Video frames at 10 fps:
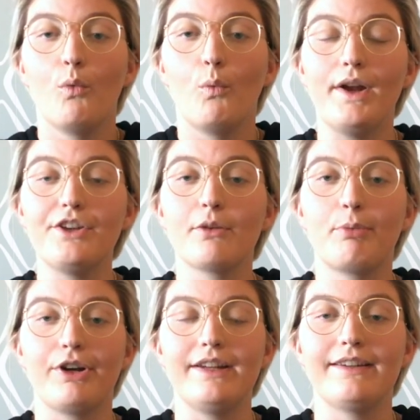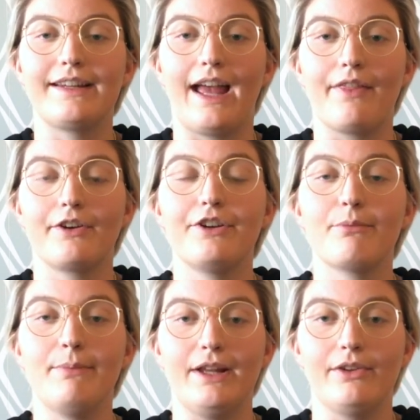when you're putting together your
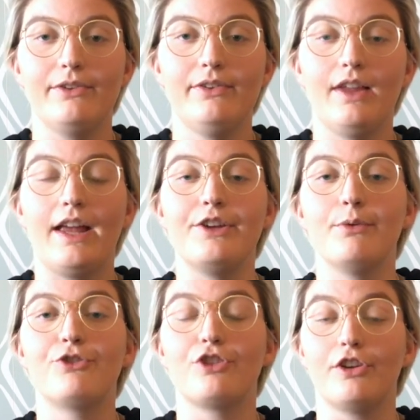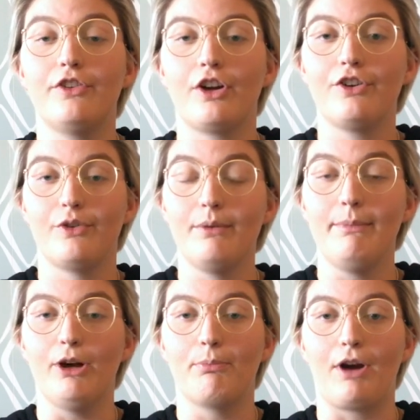meals, and you should start doing
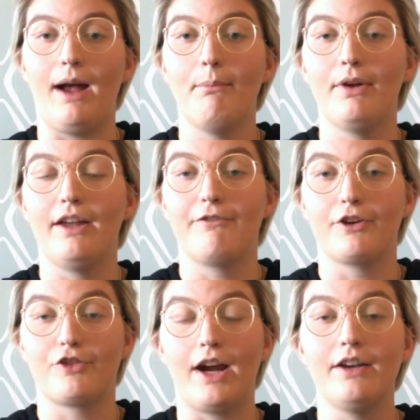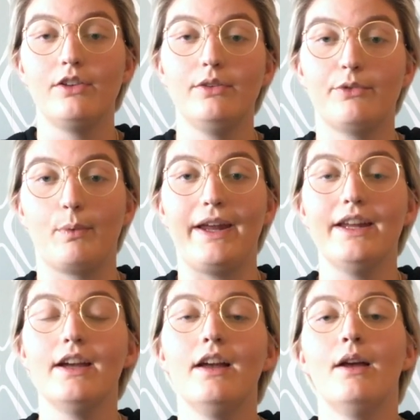meal prep, if you're trying to lose
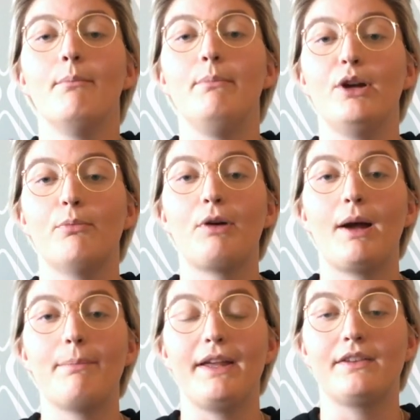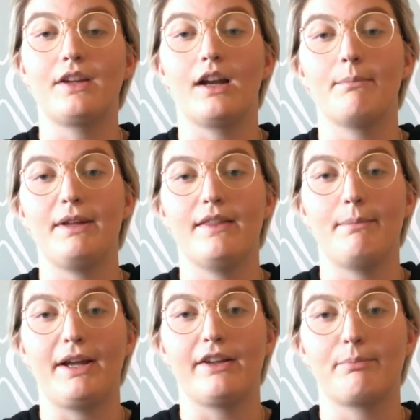weight, meal prep is gonna be the
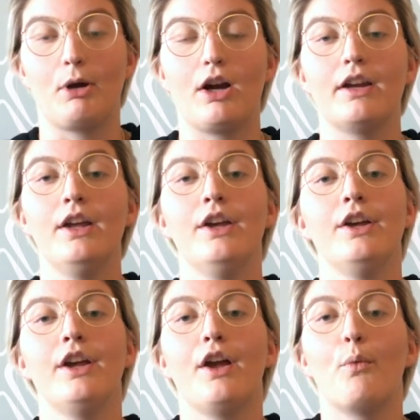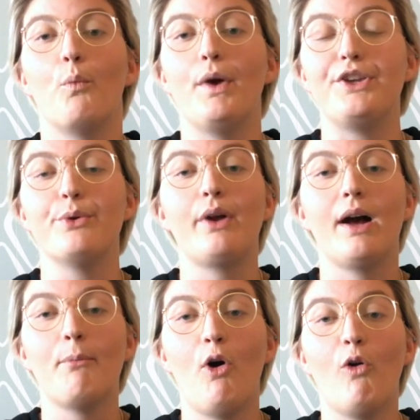biggest part. When you
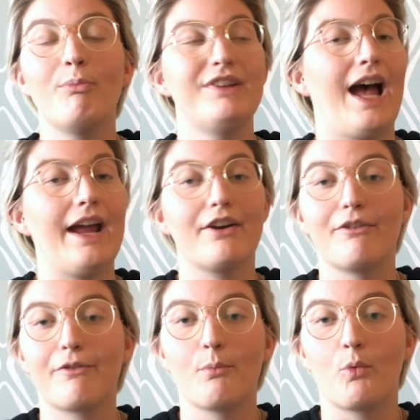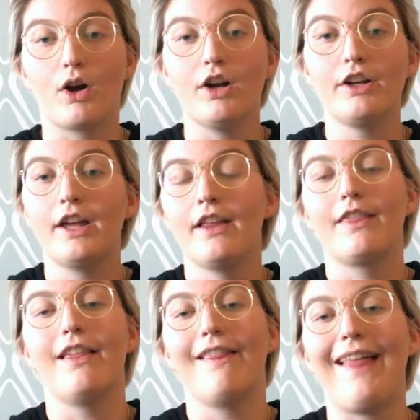come home tired from work,
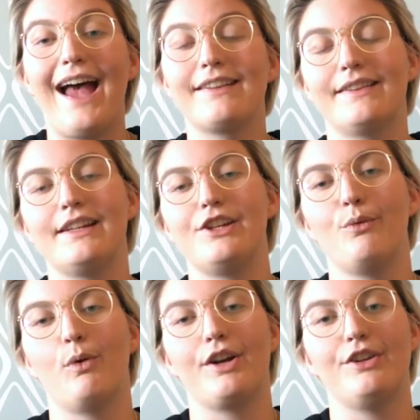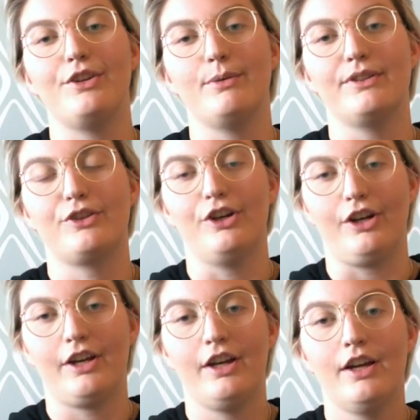the last thing you wanna do is
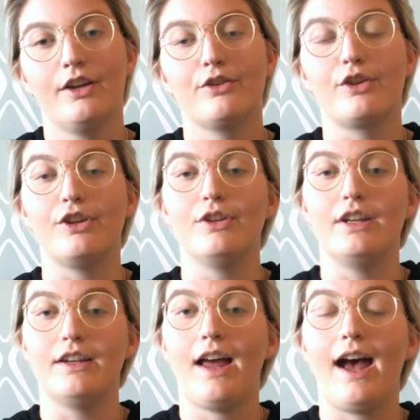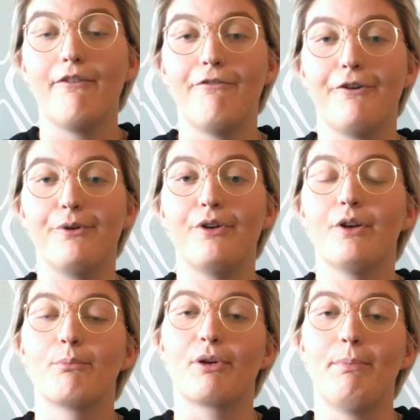cook. So you need to have food
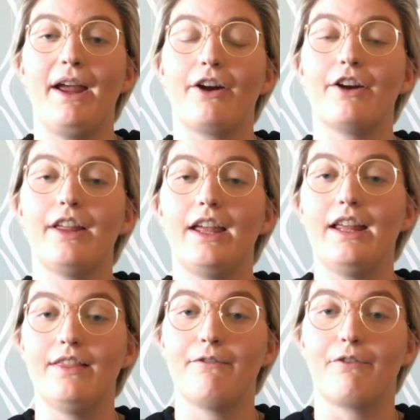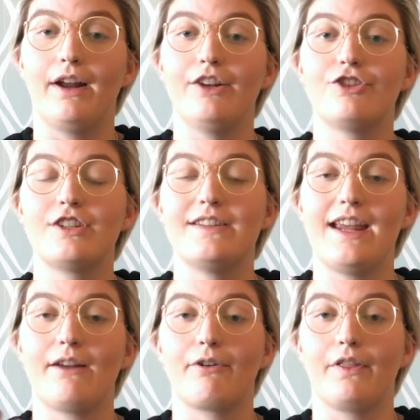prepared in the fridge to
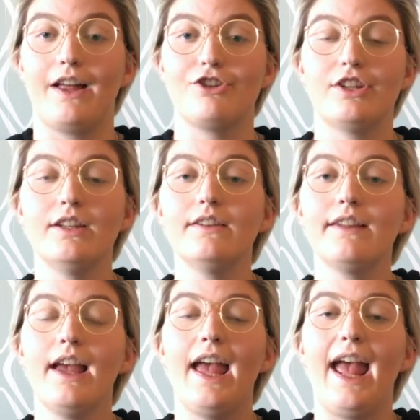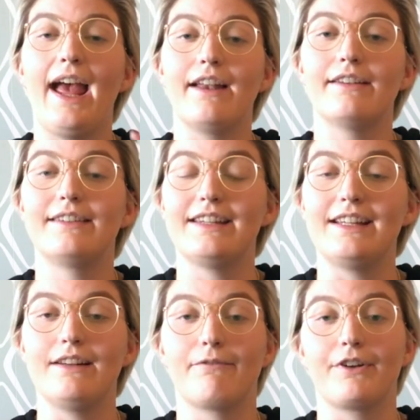take for lunches and to
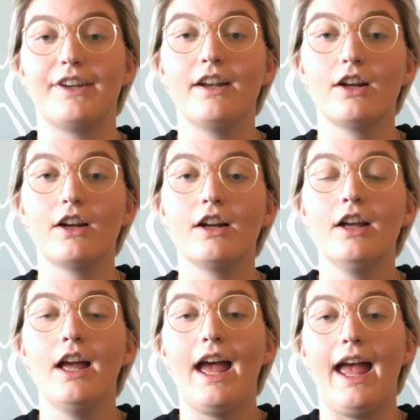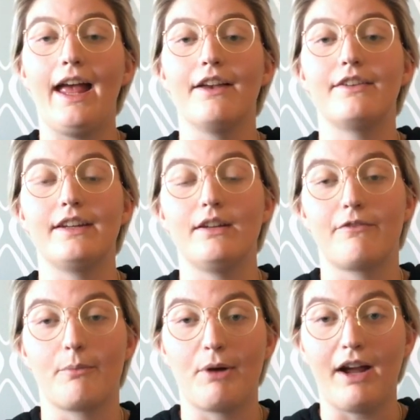eat for dinner and to eat
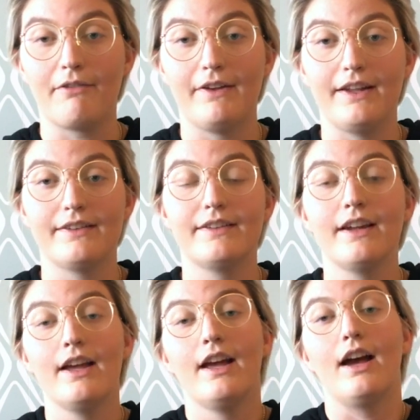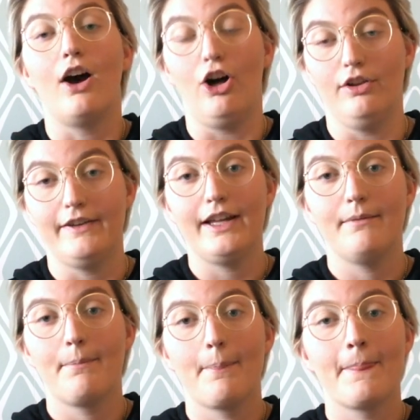for breakfast, all of it.
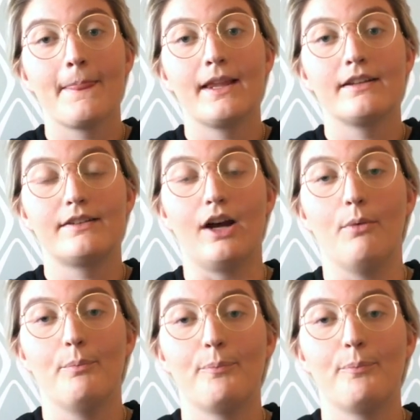So,